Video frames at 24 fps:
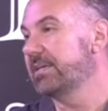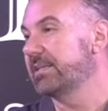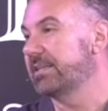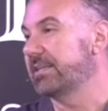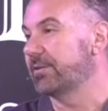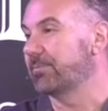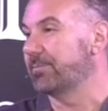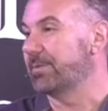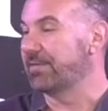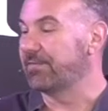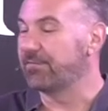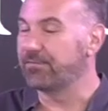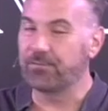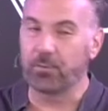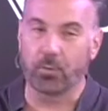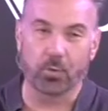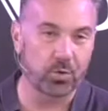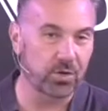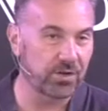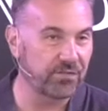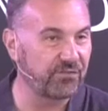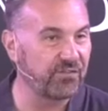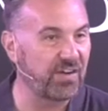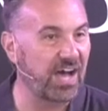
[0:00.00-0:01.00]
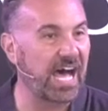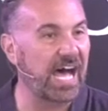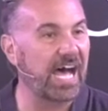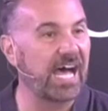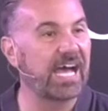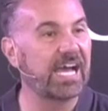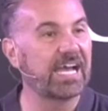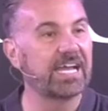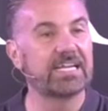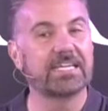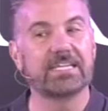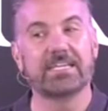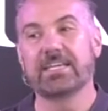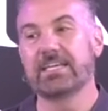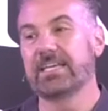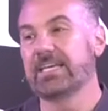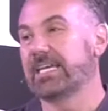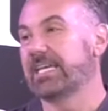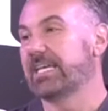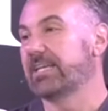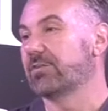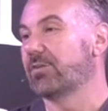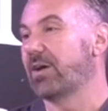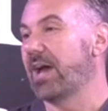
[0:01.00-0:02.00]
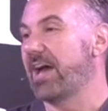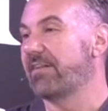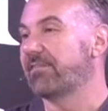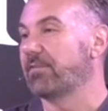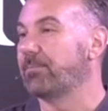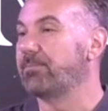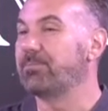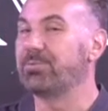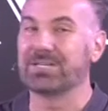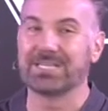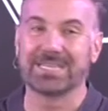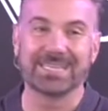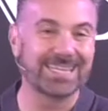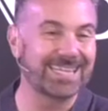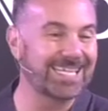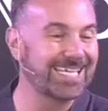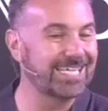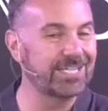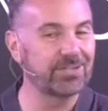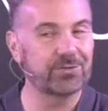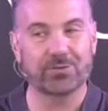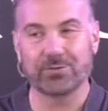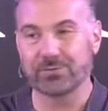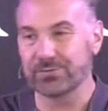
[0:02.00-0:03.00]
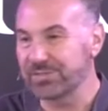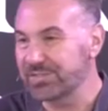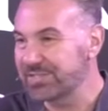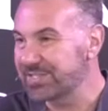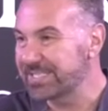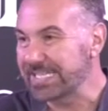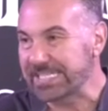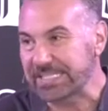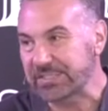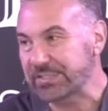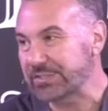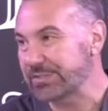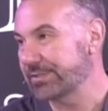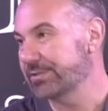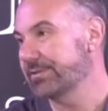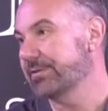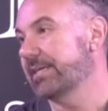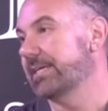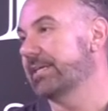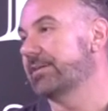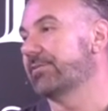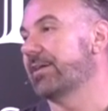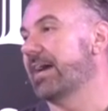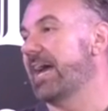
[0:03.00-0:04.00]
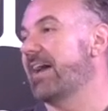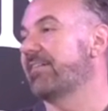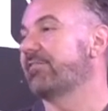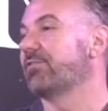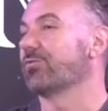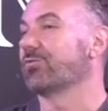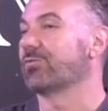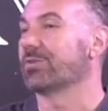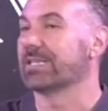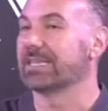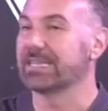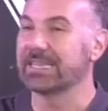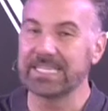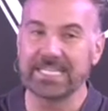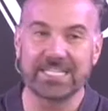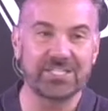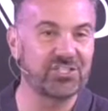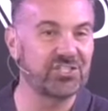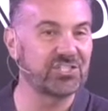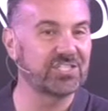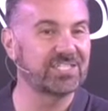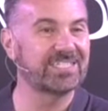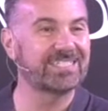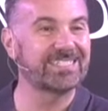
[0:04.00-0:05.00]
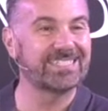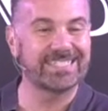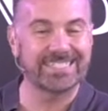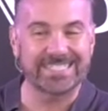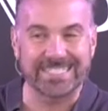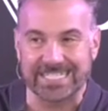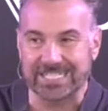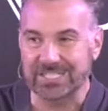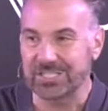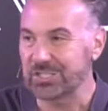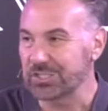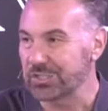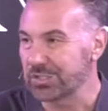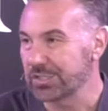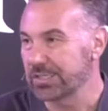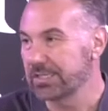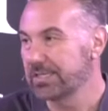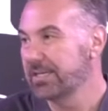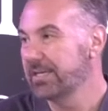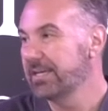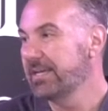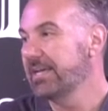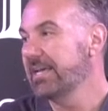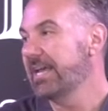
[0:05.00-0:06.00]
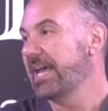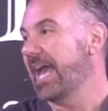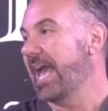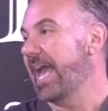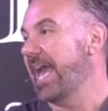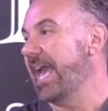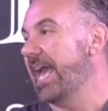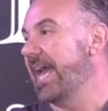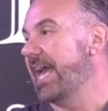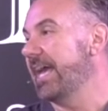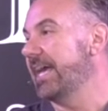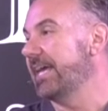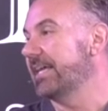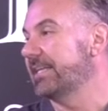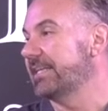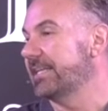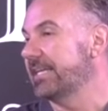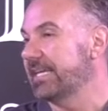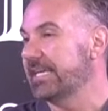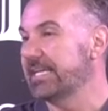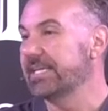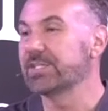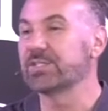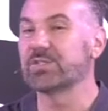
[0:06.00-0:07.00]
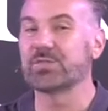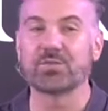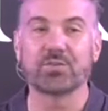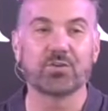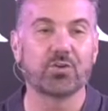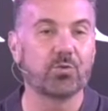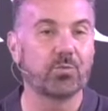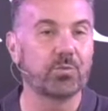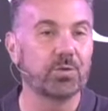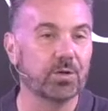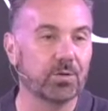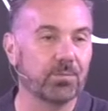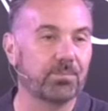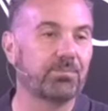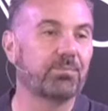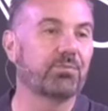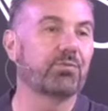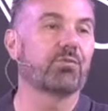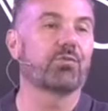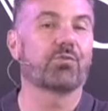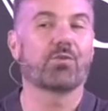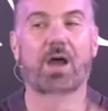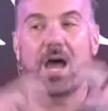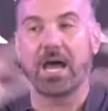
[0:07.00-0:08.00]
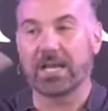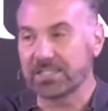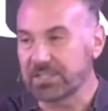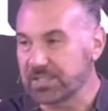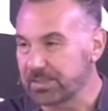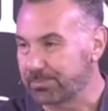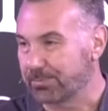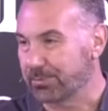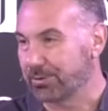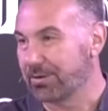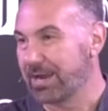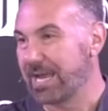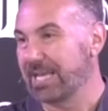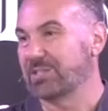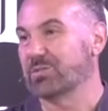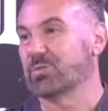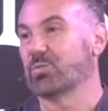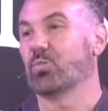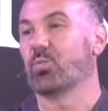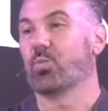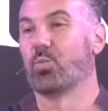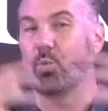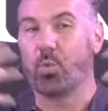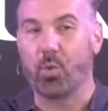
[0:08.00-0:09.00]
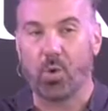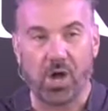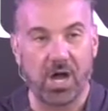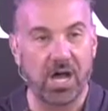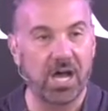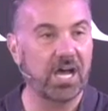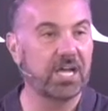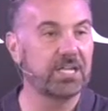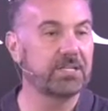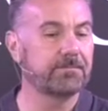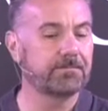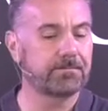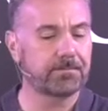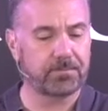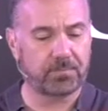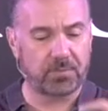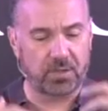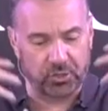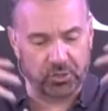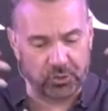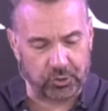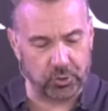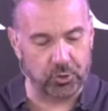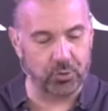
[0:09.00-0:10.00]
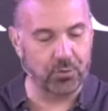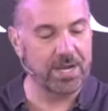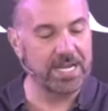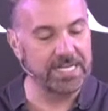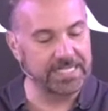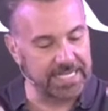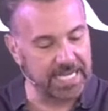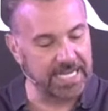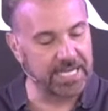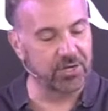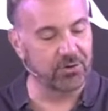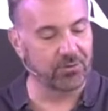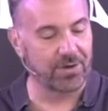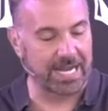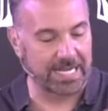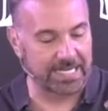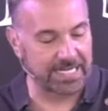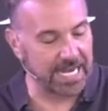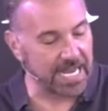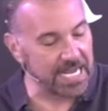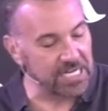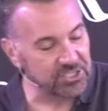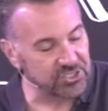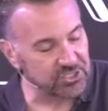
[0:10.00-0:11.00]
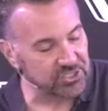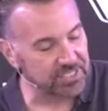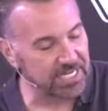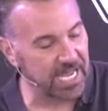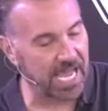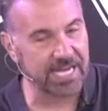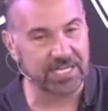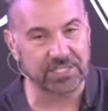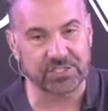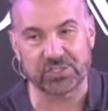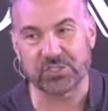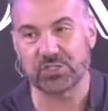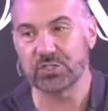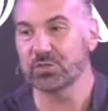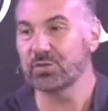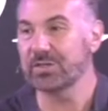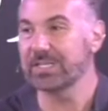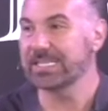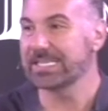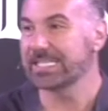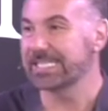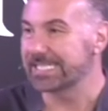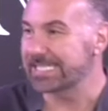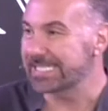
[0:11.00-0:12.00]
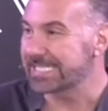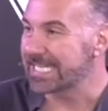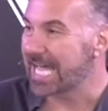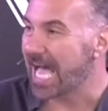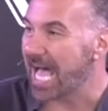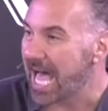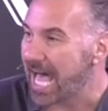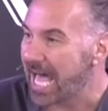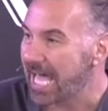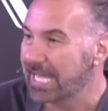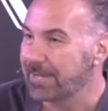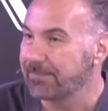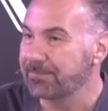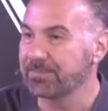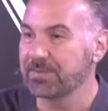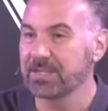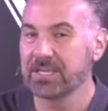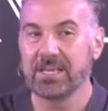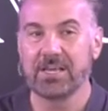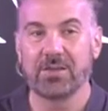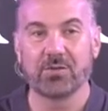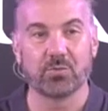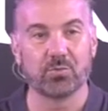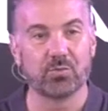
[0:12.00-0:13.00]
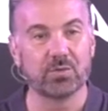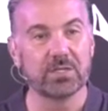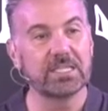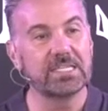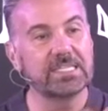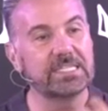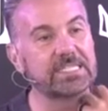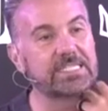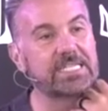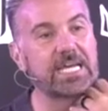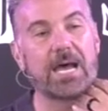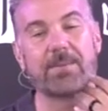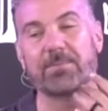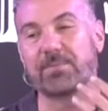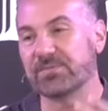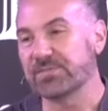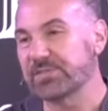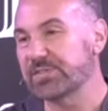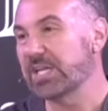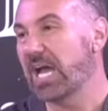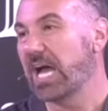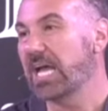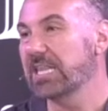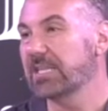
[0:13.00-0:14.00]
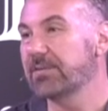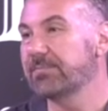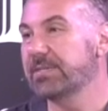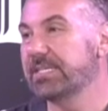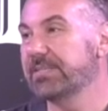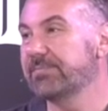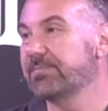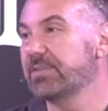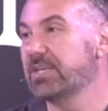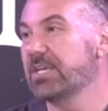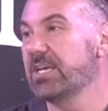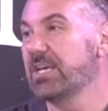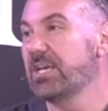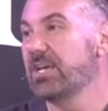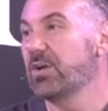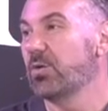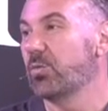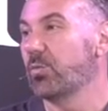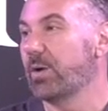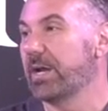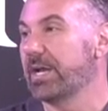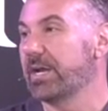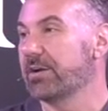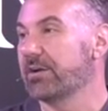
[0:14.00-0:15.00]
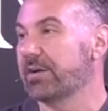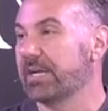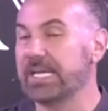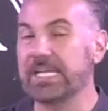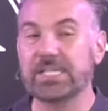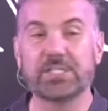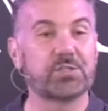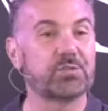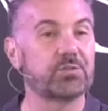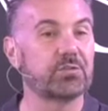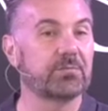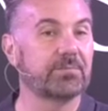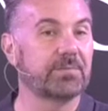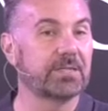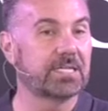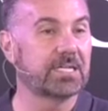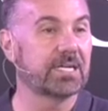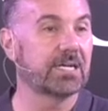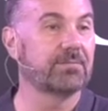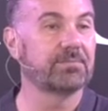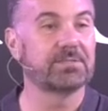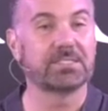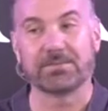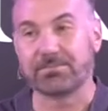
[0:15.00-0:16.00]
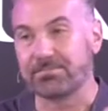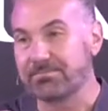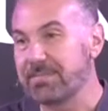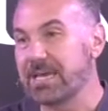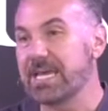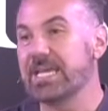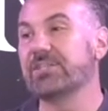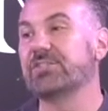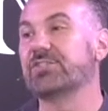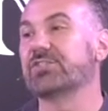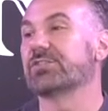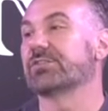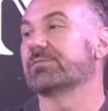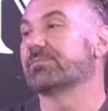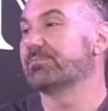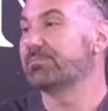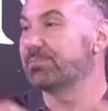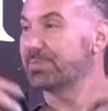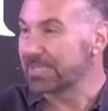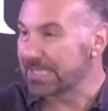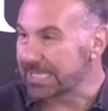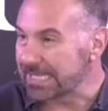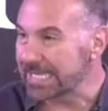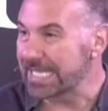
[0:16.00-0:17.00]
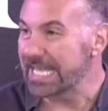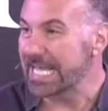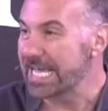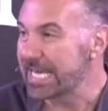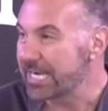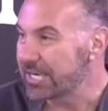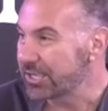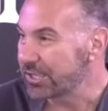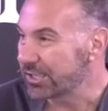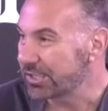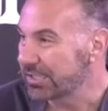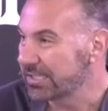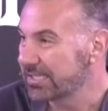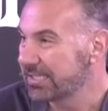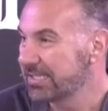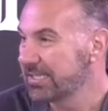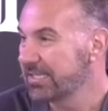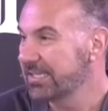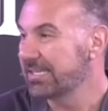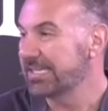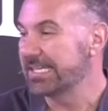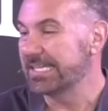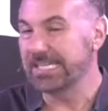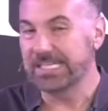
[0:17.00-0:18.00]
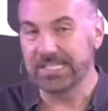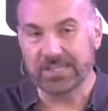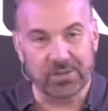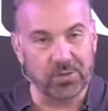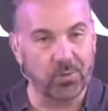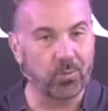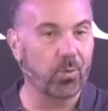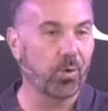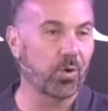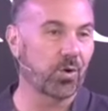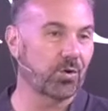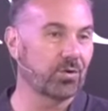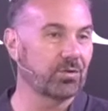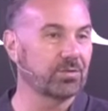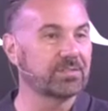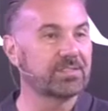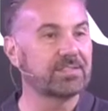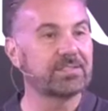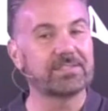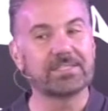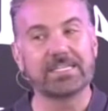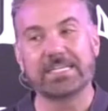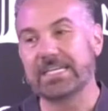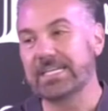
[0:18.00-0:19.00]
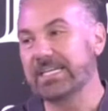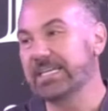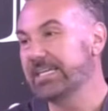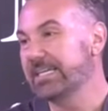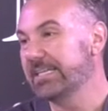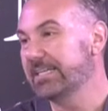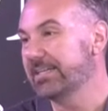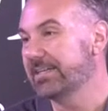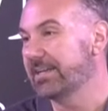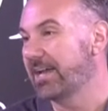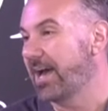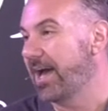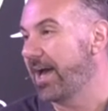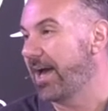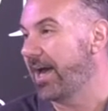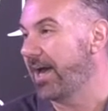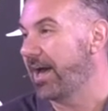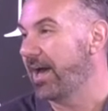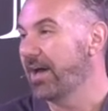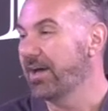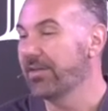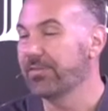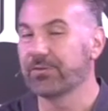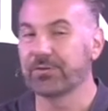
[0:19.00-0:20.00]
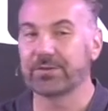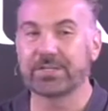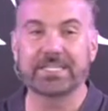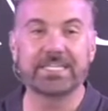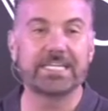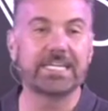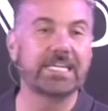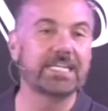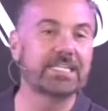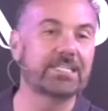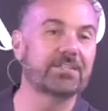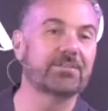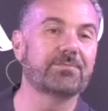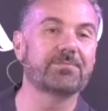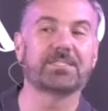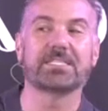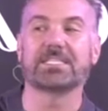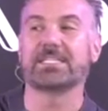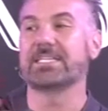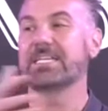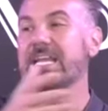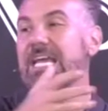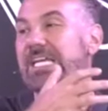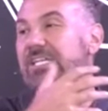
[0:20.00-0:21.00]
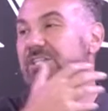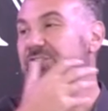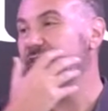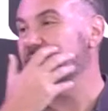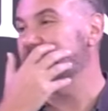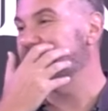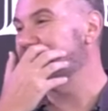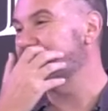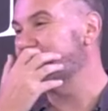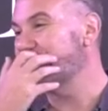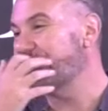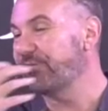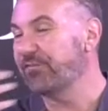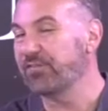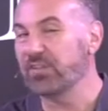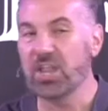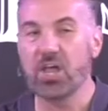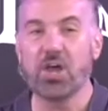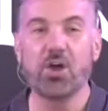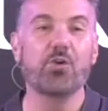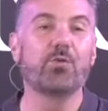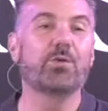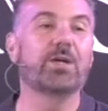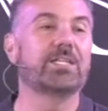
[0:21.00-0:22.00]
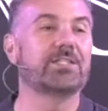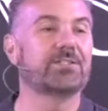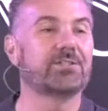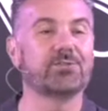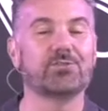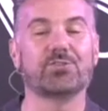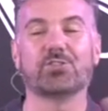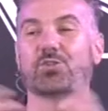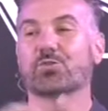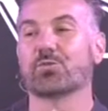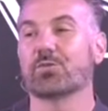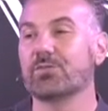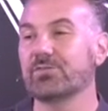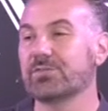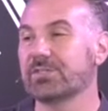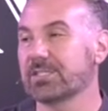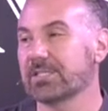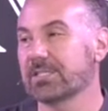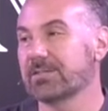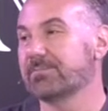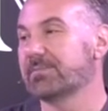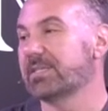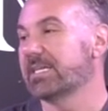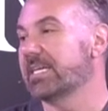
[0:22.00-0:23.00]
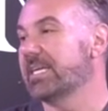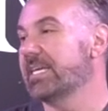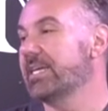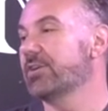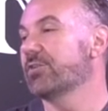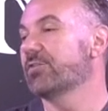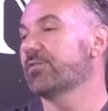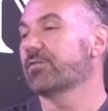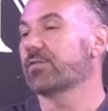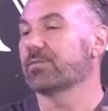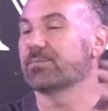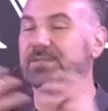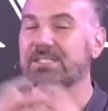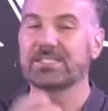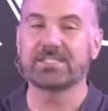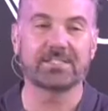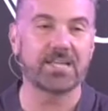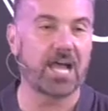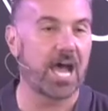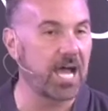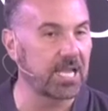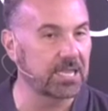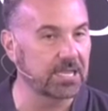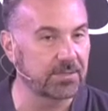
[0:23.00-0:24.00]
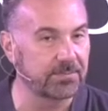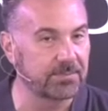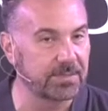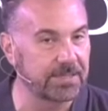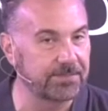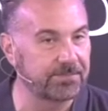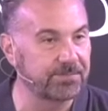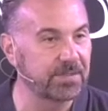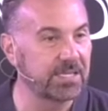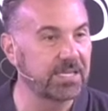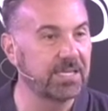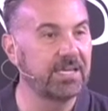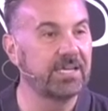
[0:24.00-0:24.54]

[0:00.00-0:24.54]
It'll be fortified. It'll have a political center. It'll have a religious center. And Israel will prosper as one great and grand nation. And as during this time, really the time of Solomon, where Israel becomes a major player in the world scene, other kingdoms and nations flow into Jerusalem to hear from Solomon.